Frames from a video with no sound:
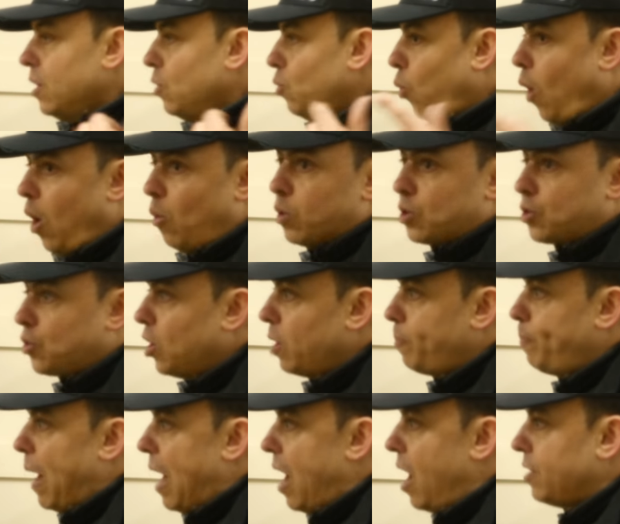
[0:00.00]
What was good
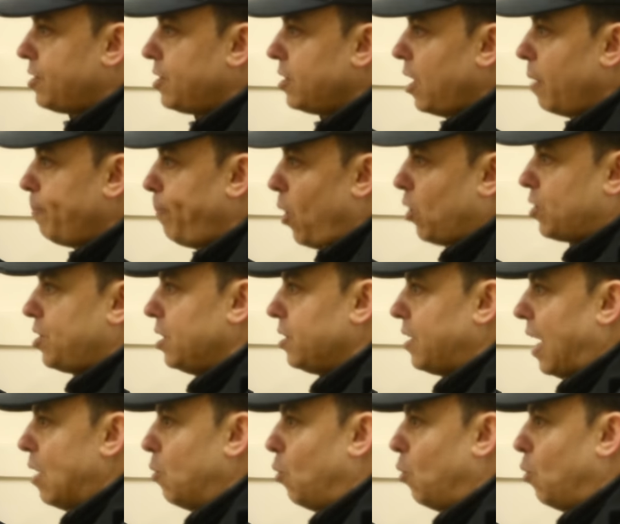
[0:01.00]
about us Boxing Day